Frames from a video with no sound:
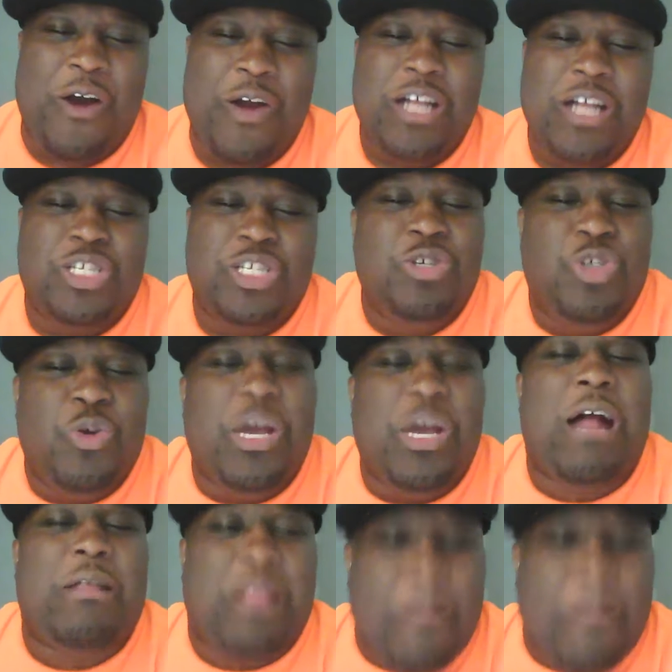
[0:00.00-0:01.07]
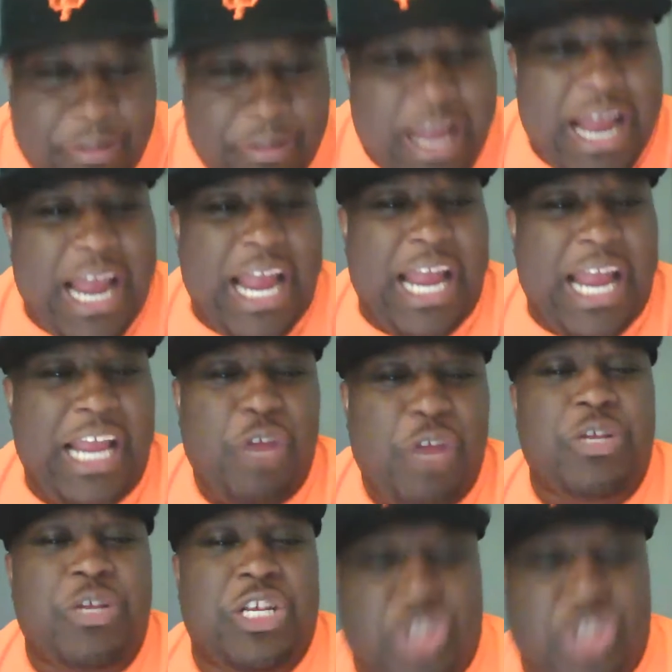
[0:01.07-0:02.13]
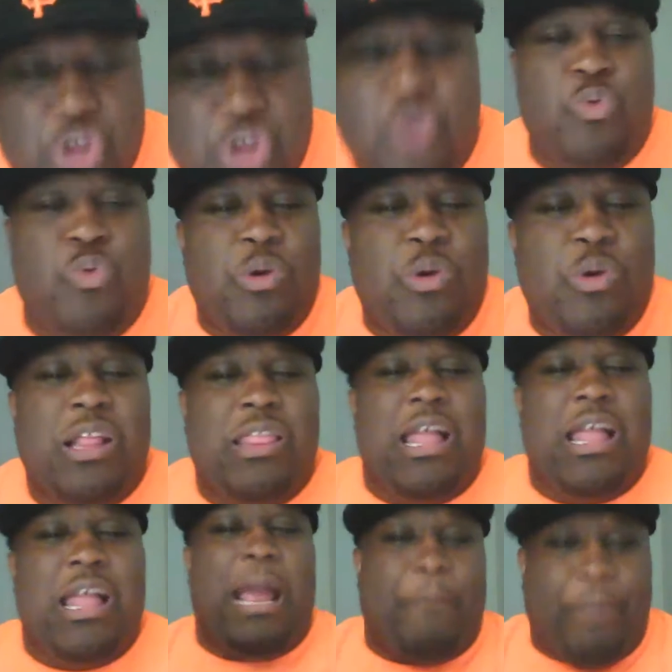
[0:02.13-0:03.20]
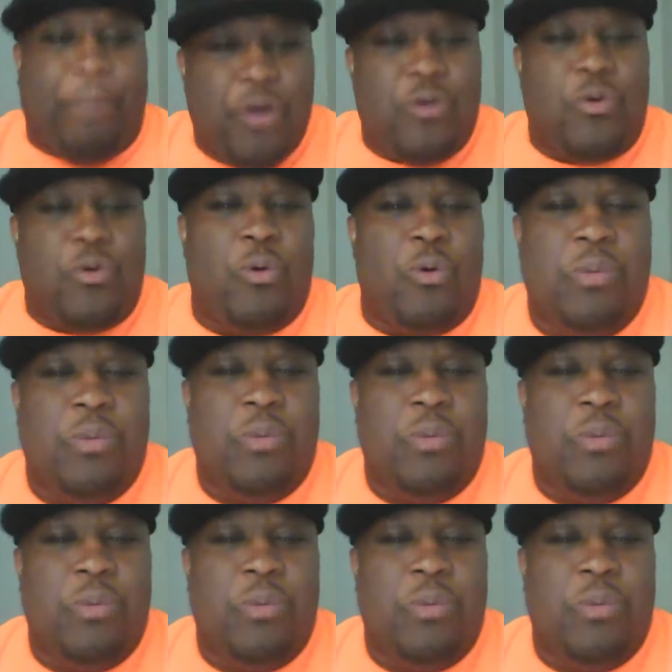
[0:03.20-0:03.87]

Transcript: As soon as you got off the plane, you just knew, like, boom.